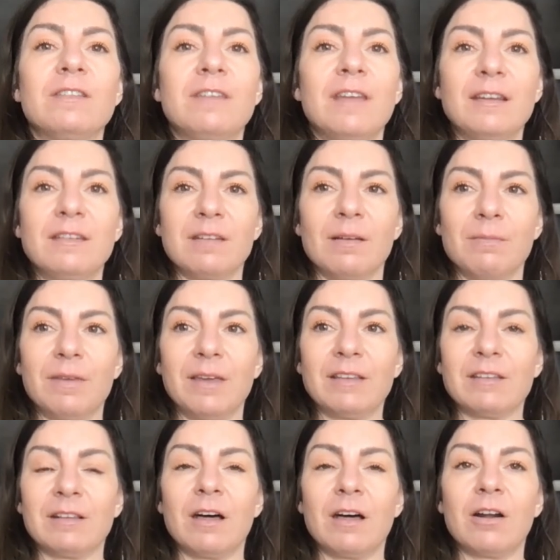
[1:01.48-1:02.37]
to say something.
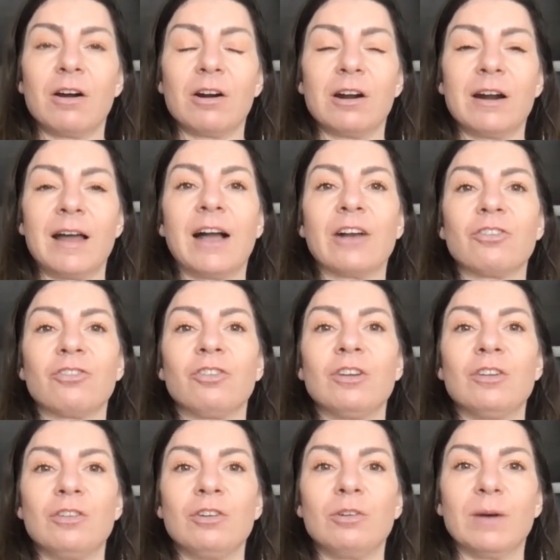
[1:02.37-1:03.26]
It's a lot harder to
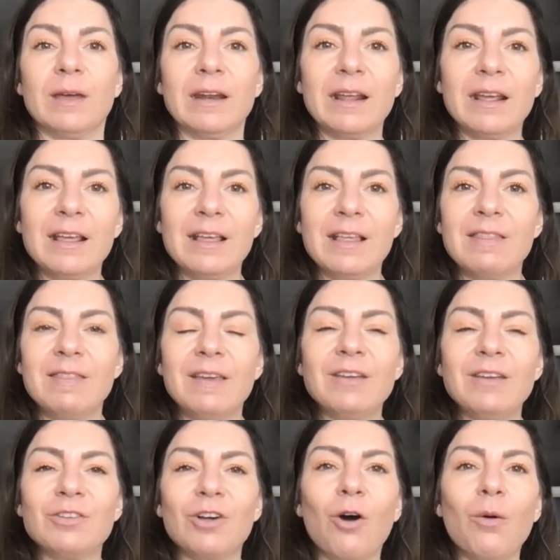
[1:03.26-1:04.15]
actually do it
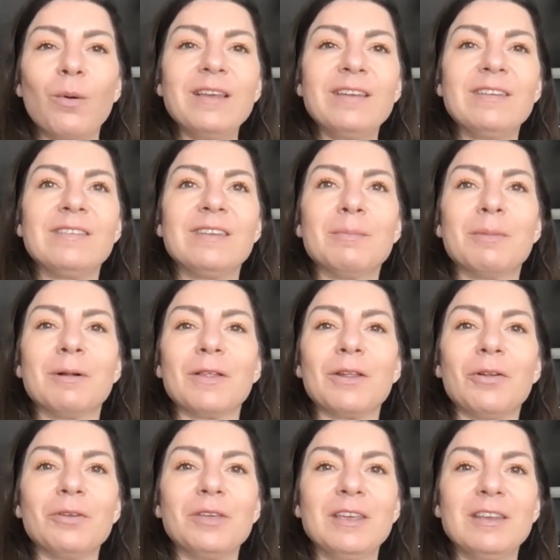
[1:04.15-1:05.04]
things always seem a
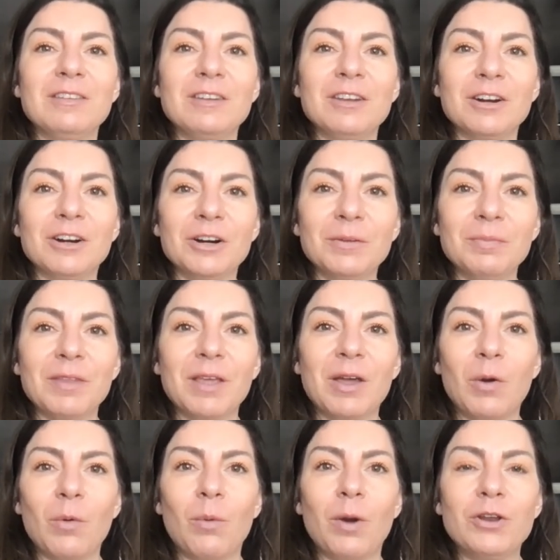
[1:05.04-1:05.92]
little easier
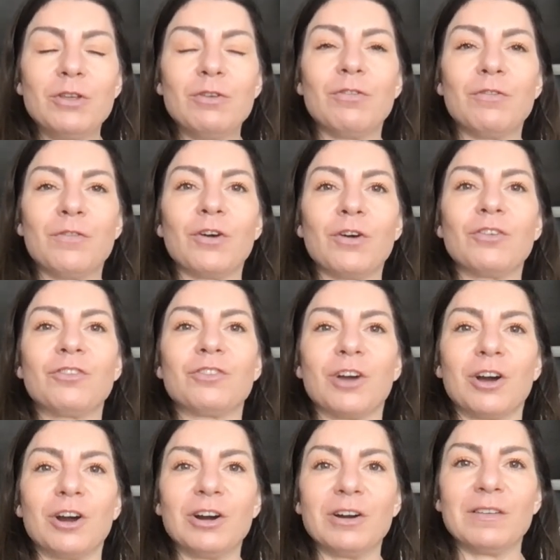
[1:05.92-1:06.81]
when you first
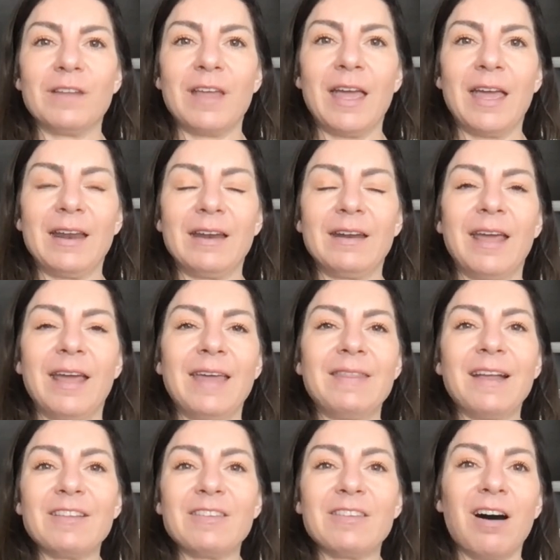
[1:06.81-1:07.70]
start and
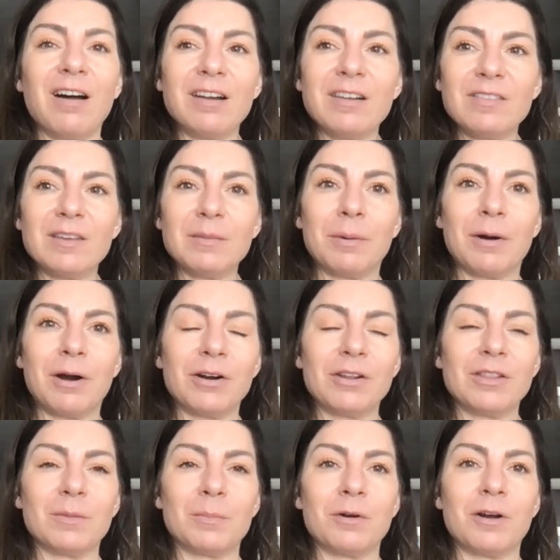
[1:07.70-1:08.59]
and that's honestly
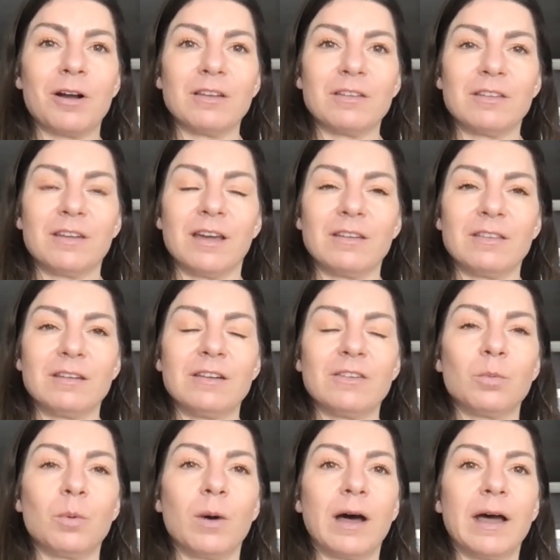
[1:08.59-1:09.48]
part of the process and
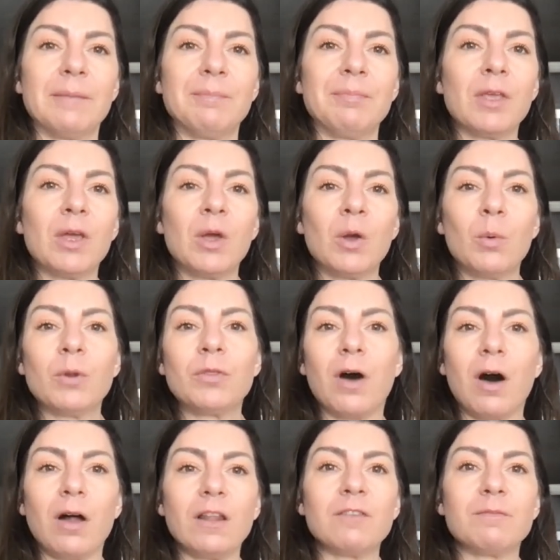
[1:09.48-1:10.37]
it's why with
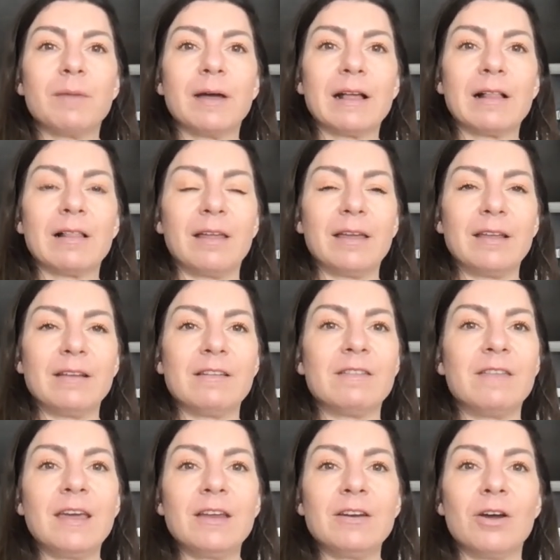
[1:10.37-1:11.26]
all of my
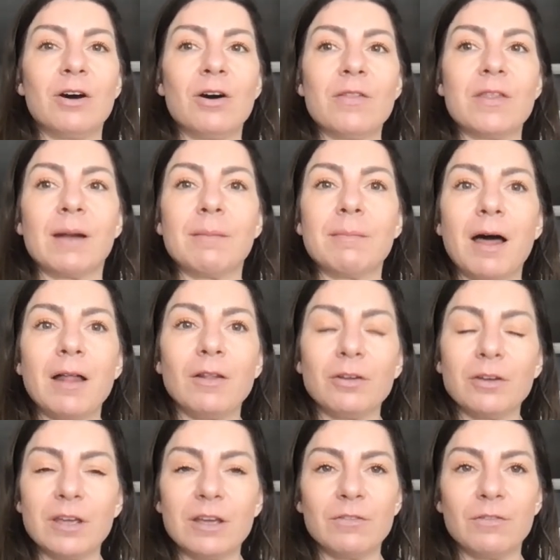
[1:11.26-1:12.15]
clients they know that i'm not
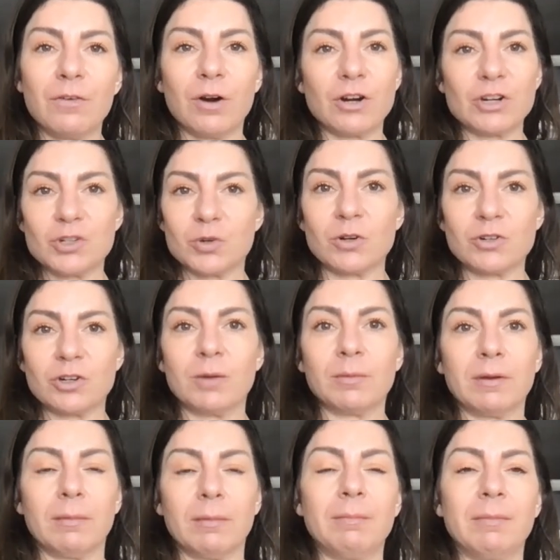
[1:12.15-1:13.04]
looking for a
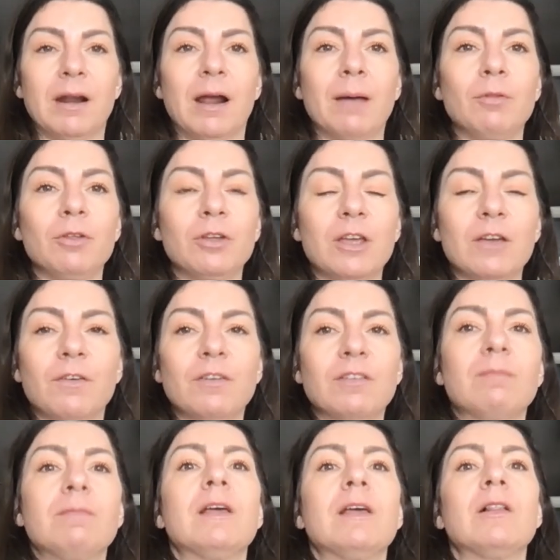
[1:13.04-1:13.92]
short-term commitment i'm looking for
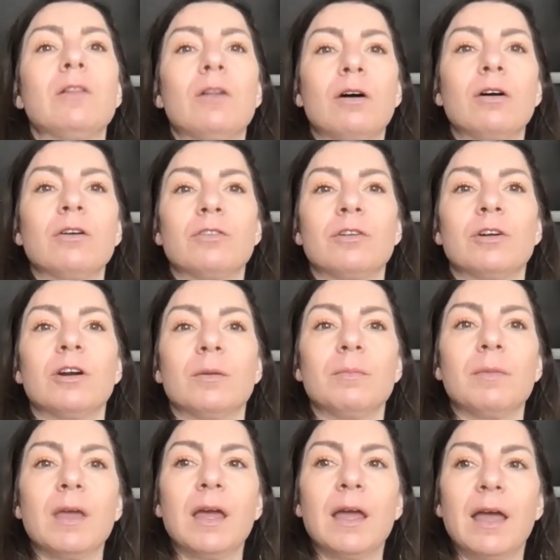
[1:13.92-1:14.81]
something
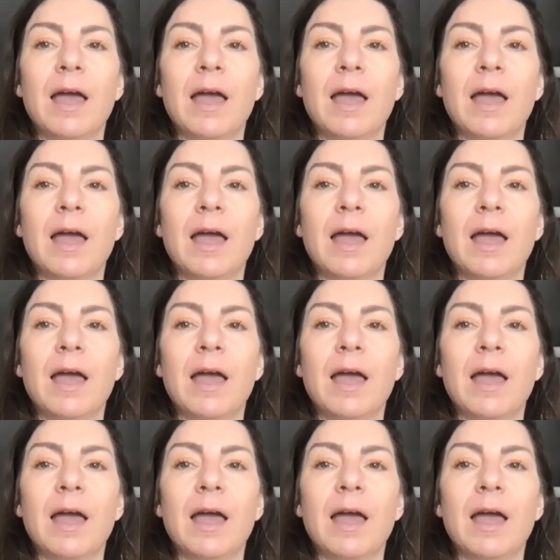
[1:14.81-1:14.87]
long-term